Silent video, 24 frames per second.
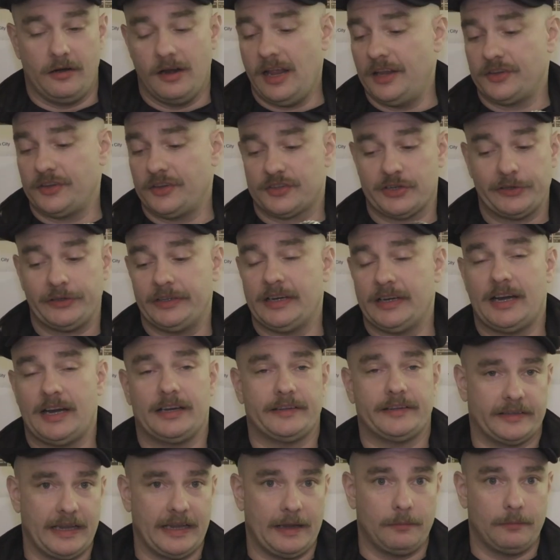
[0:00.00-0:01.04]
and certainly not at the
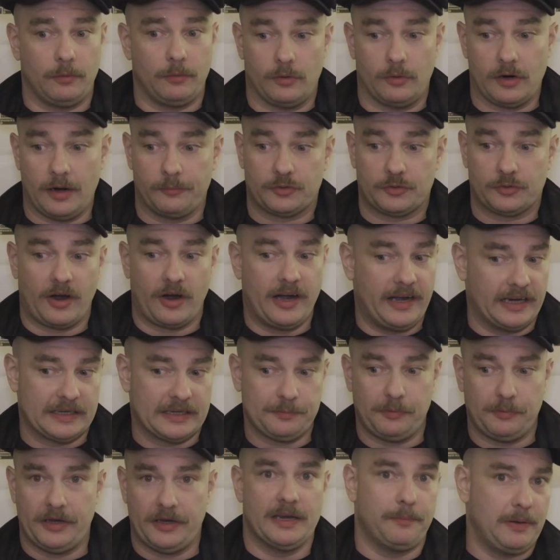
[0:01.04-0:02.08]
table where I'm trying to
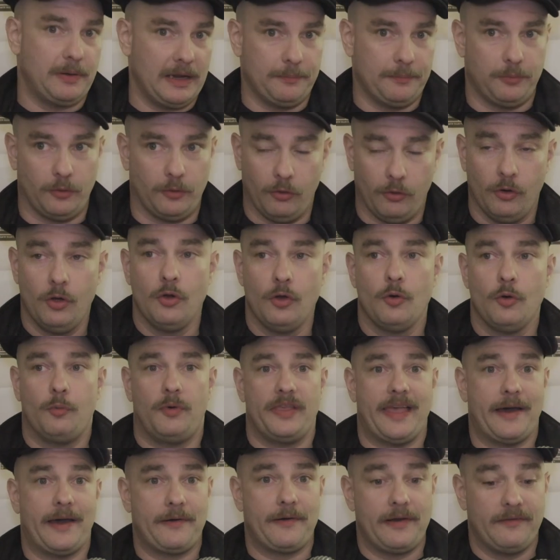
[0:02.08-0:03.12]
explain to people
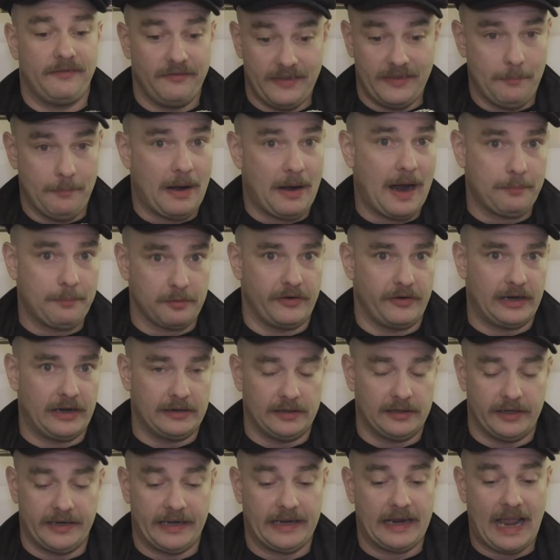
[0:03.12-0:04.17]
without them
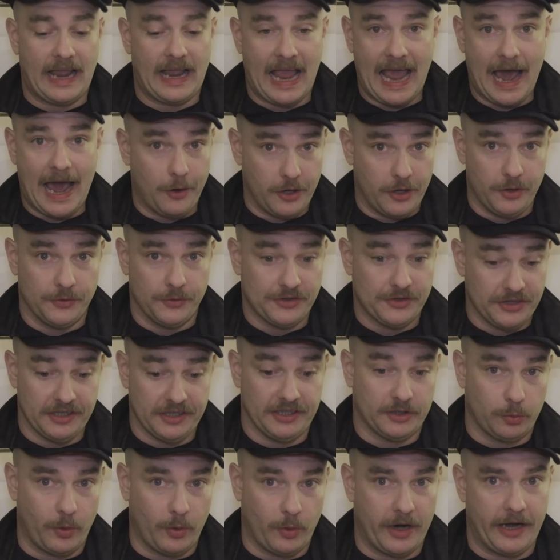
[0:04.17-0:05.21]
hyperventilating how to use a
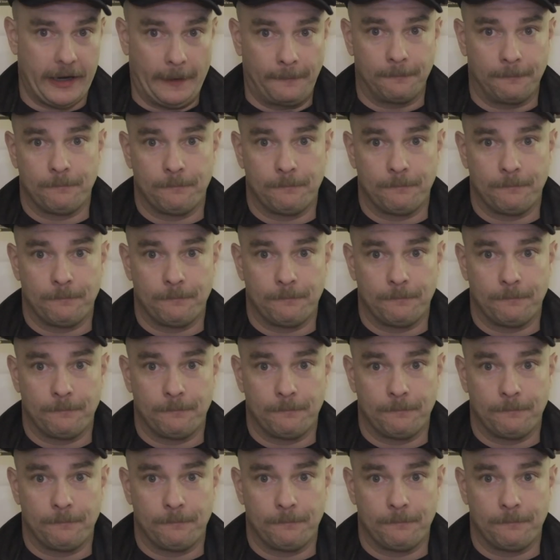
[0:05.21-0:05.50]
d20